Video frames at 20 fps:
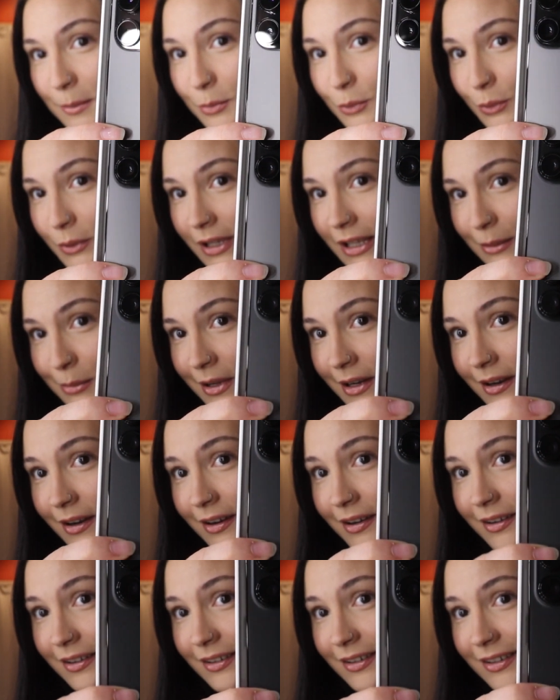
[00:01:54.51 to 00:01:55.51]
Pookie
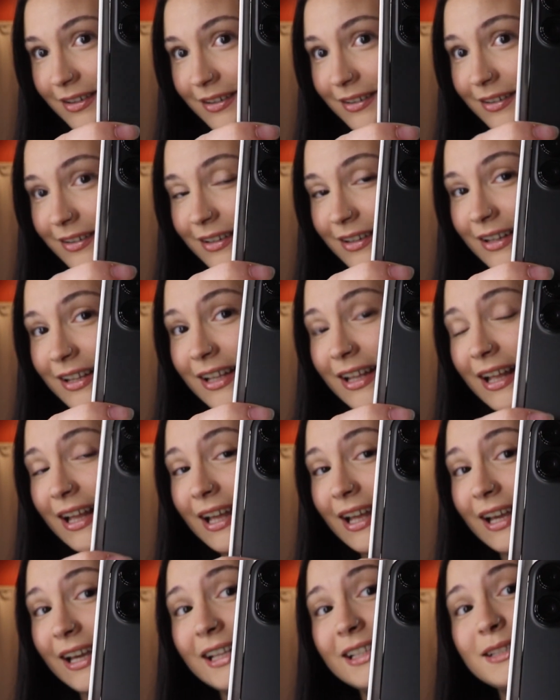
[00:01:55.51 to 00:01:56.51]
Bear.
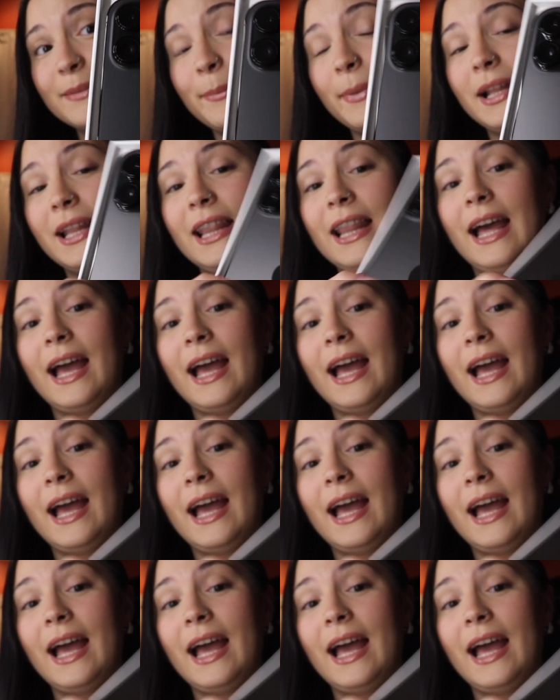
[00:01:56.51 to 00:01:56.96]
It's black.